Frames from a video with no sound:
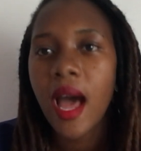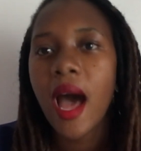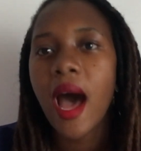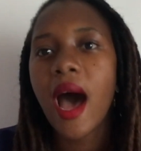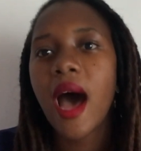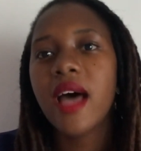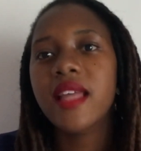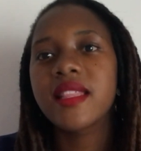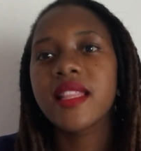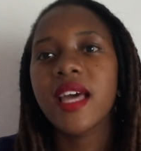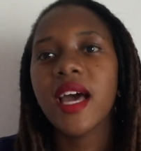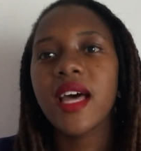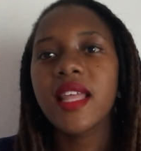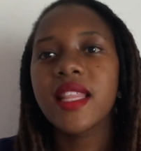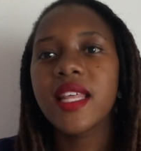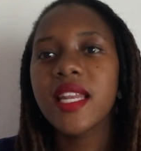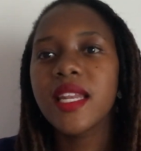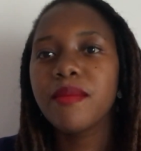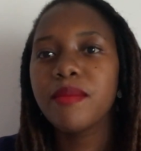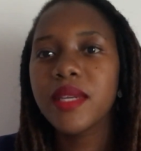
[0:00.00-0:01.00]
and the
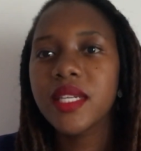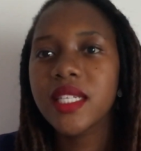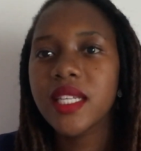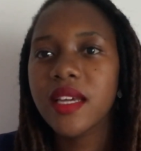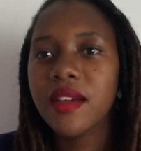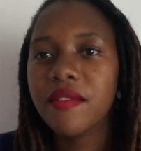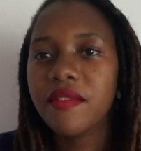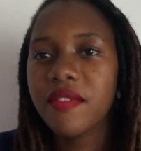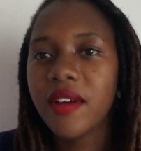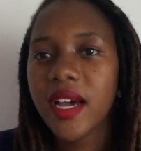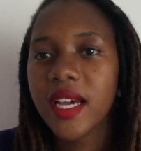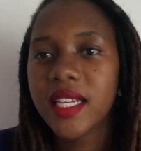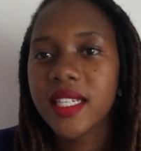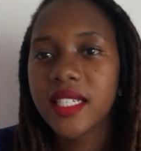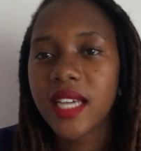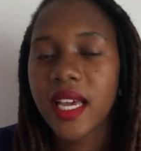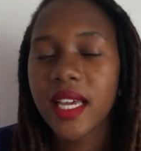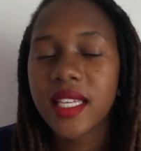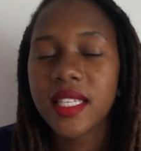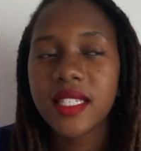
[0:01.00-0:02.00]
other limiting
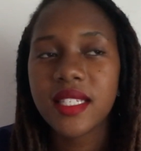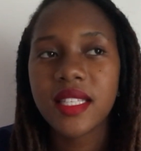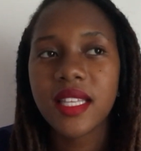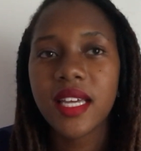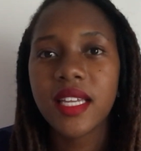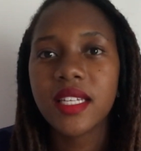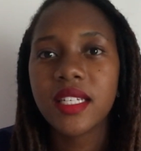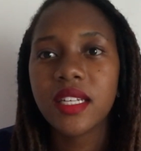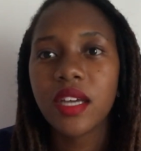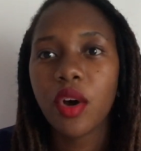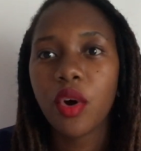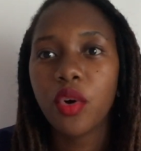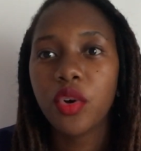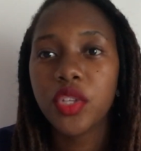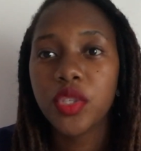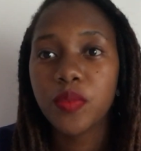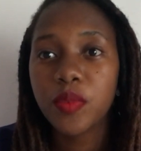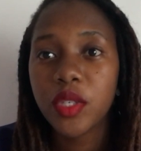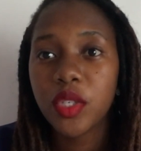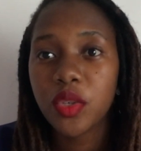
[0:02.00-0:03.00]
factor is that
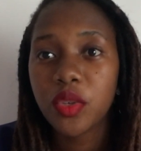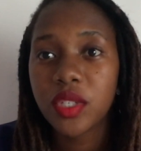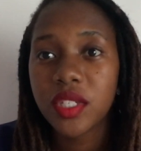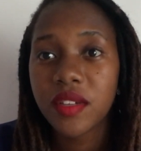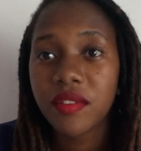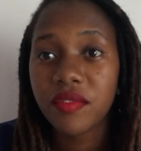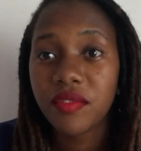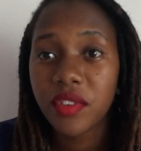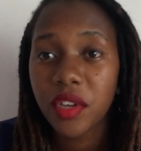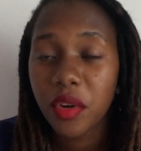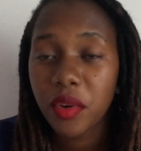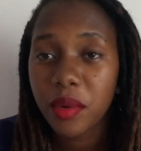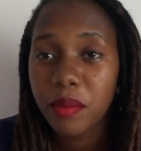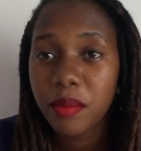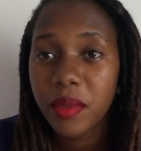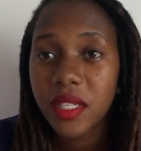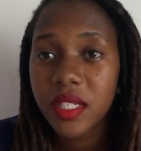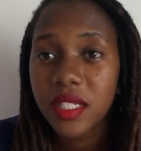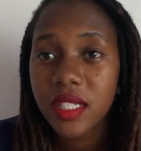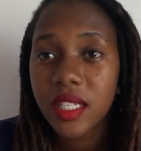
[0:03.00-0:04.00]
hospitals are very
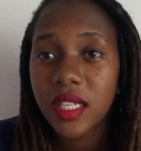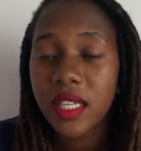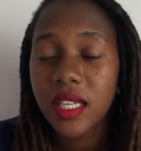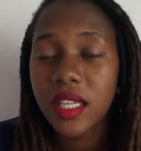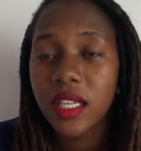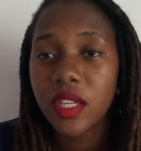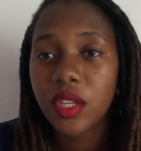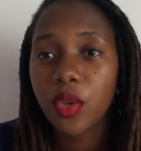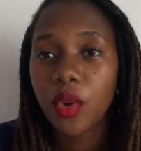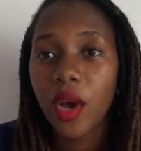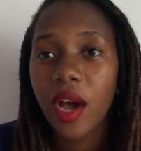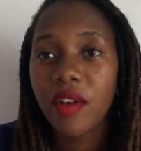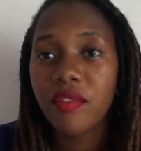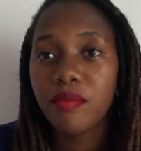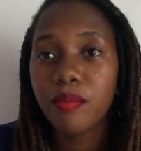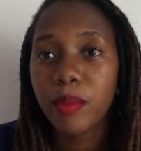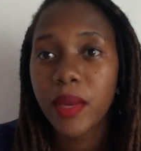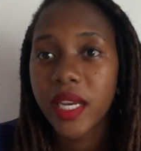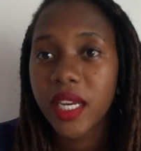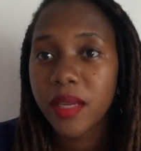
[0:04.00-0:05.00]
busy. You have
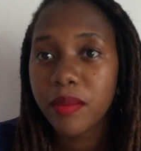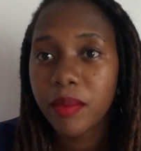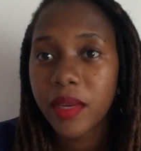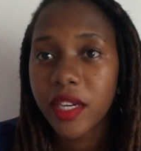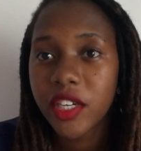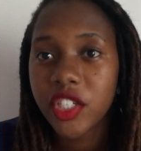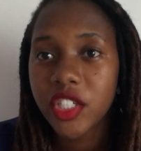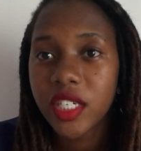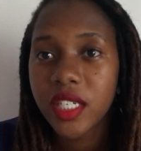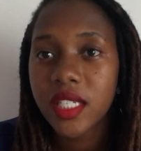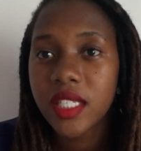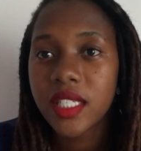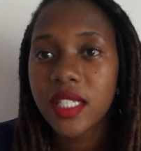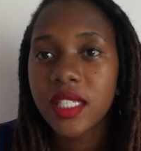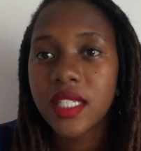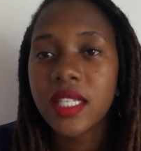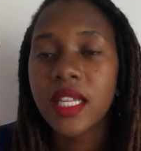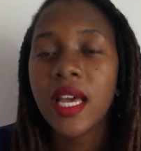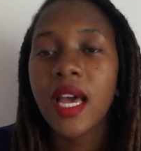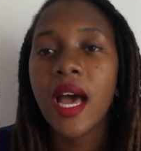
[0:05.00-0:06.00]
many
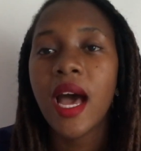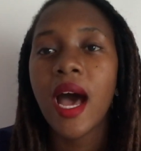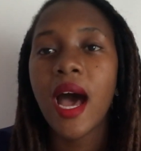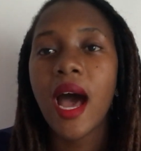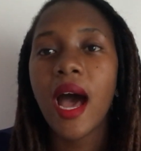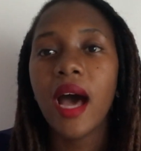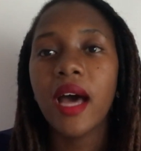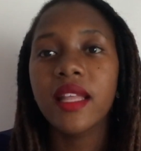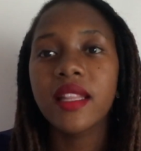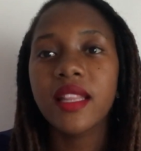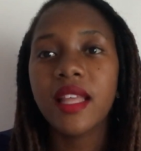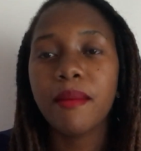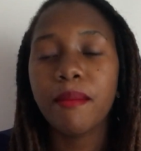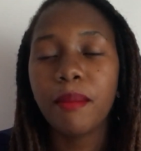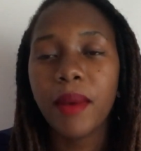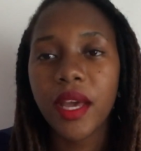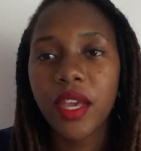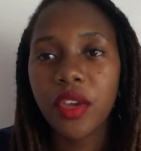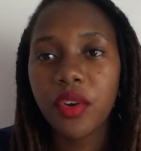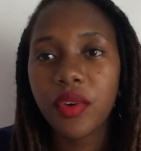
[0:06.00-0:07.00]
patients, and the
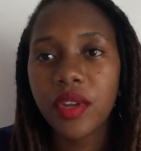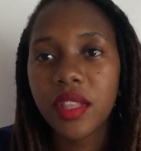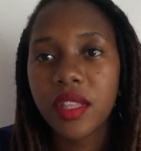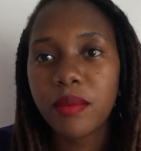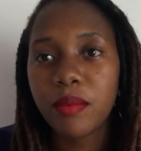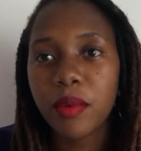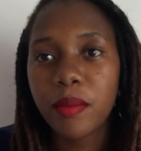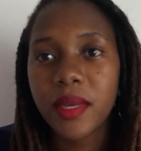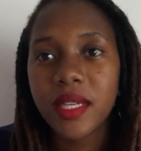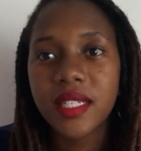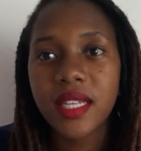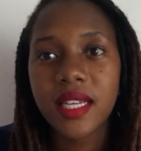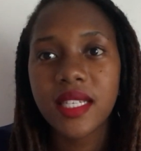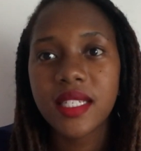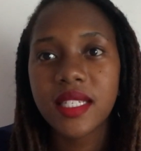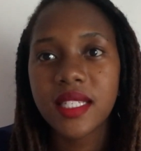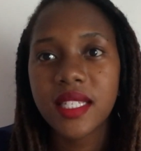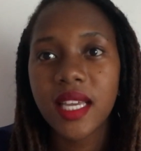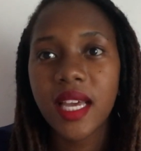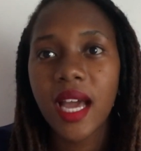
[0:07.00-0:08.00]
mercury thermometers
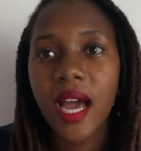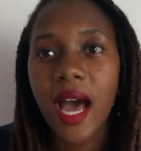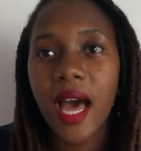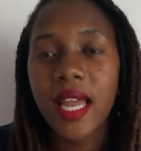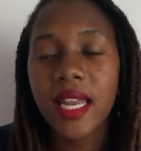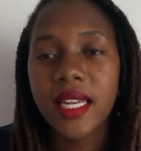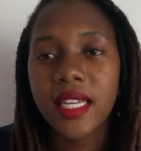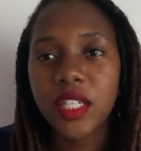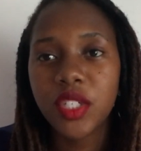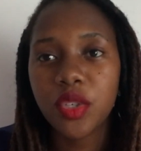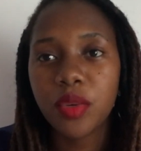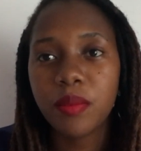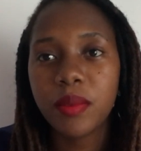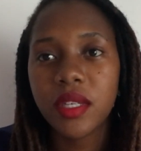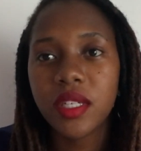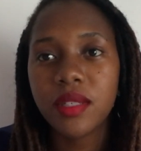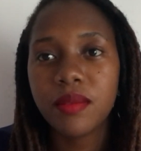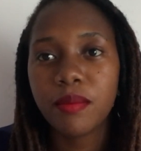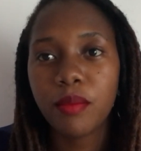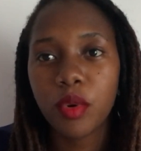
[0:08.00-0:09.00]
take a little
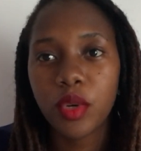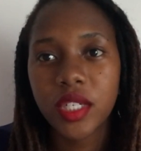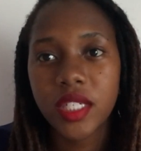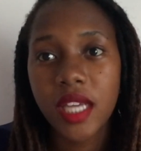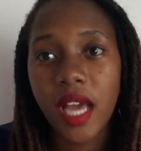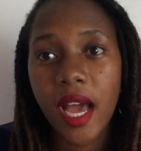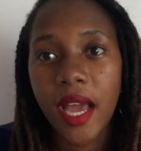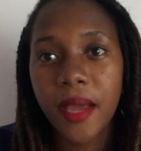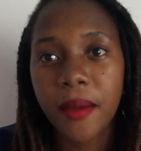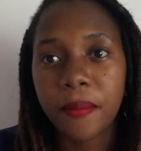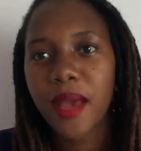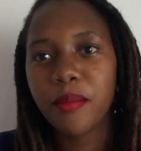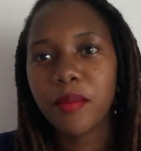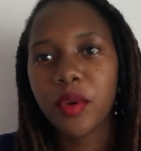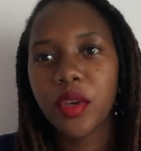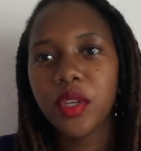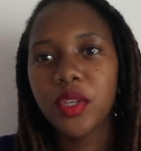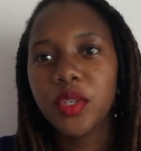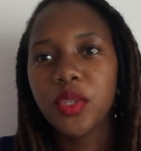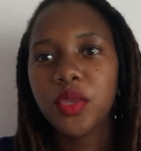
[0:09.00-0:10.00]
bit more time. I'm
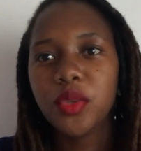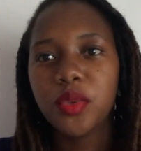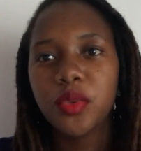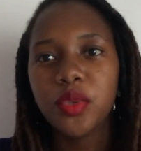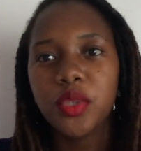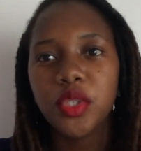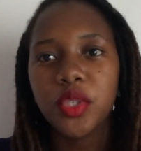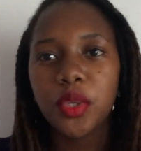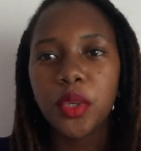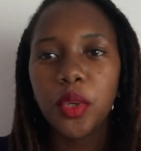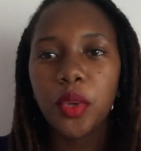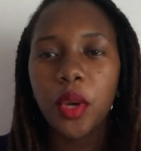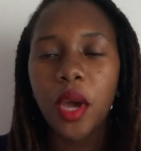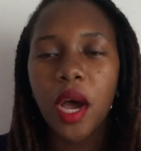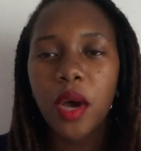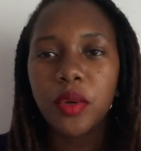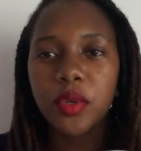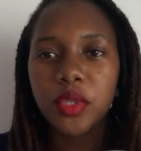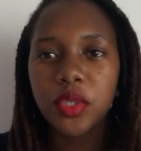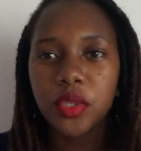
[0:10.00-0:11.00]
going to show you
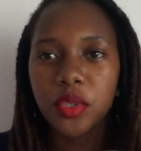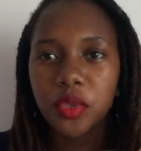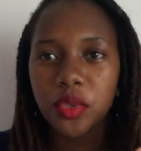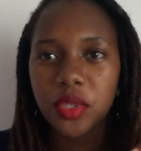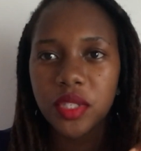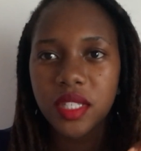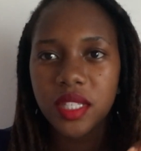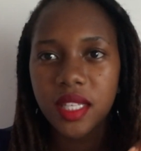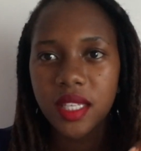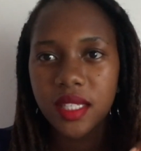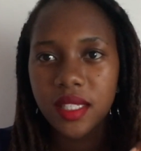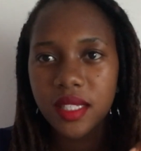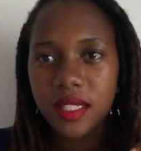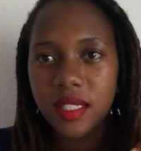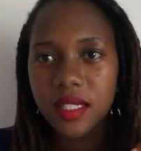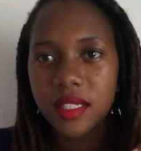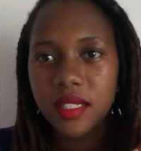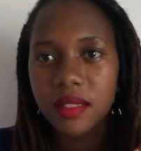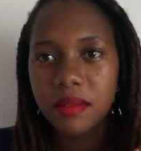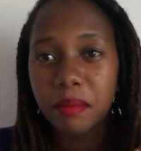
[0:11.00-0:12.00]
how to use
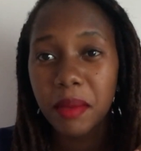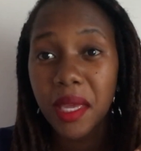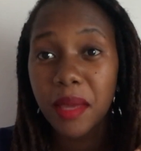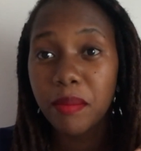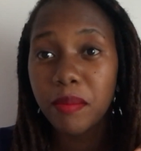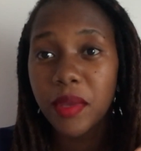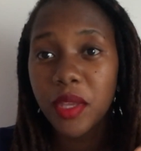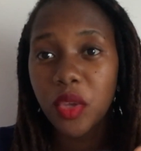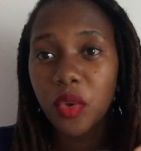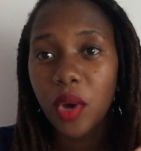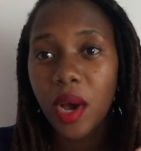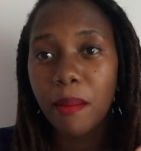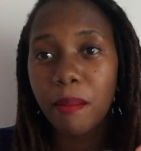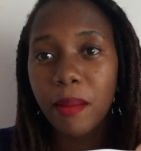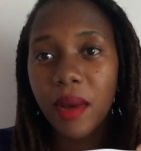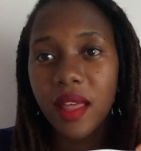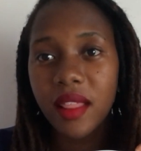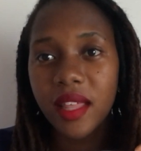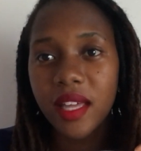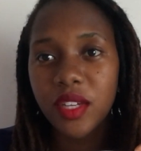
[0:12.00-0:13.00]
this. Maybe you're a
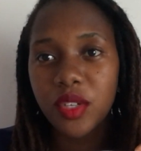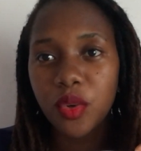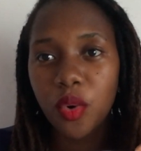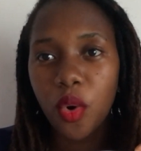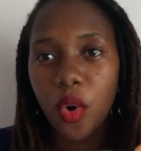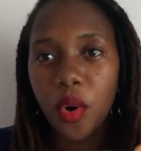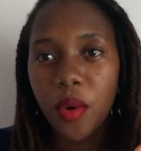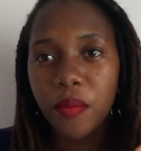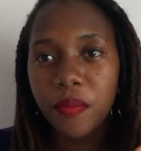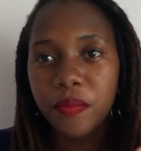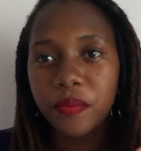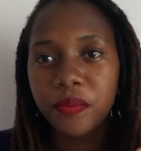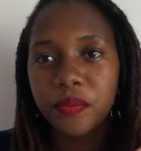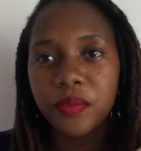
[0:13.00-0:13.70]
mother at home,